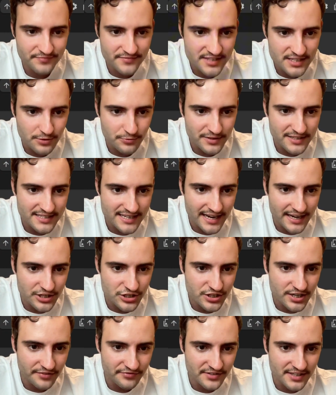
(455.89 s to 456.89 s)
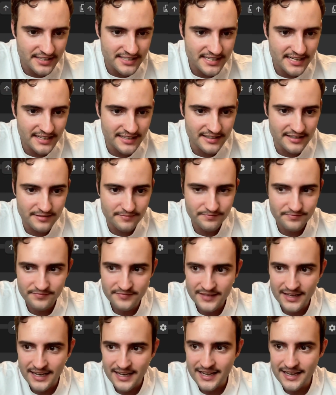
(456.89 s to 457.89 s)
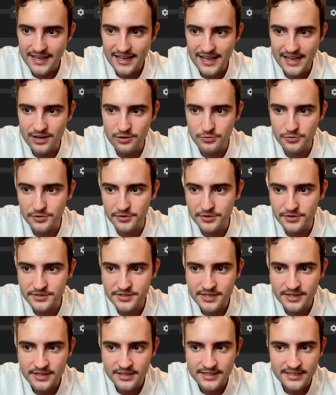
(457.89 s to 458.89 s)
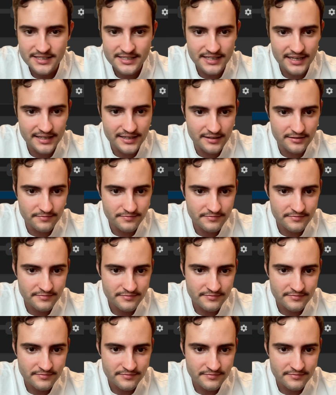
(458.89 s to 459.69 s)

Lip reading: So we say shifted signal equals signal